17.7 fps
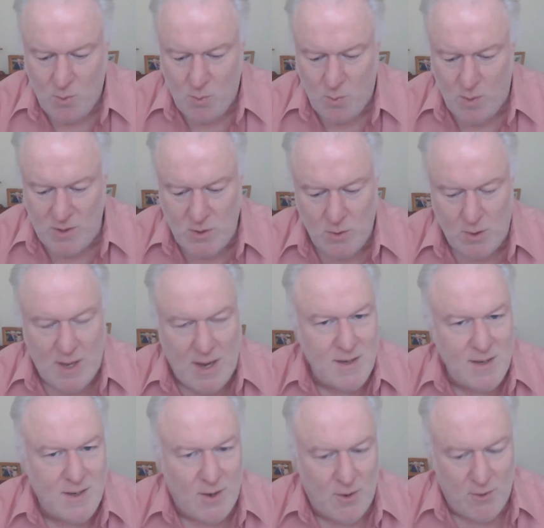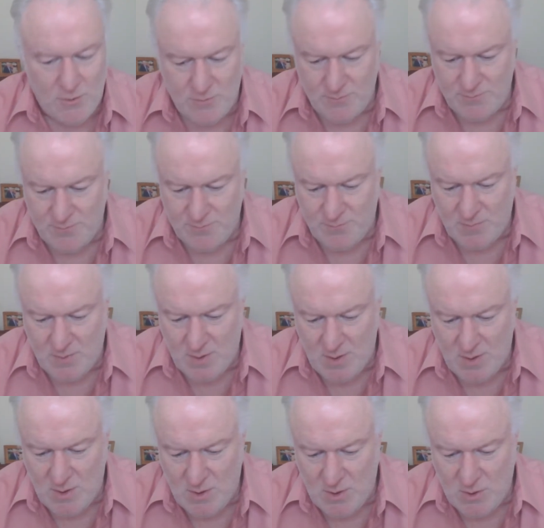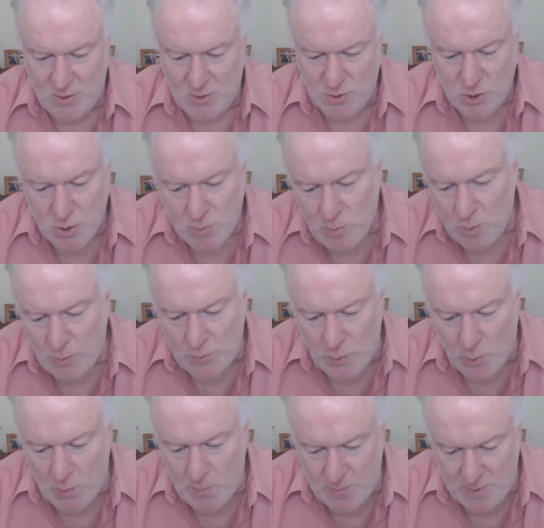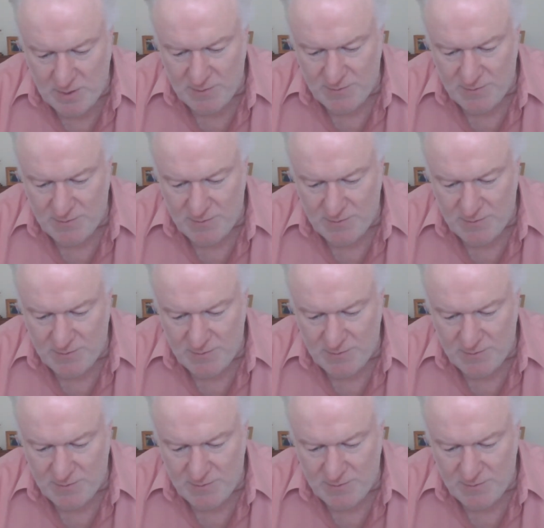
When you lie down, you will not be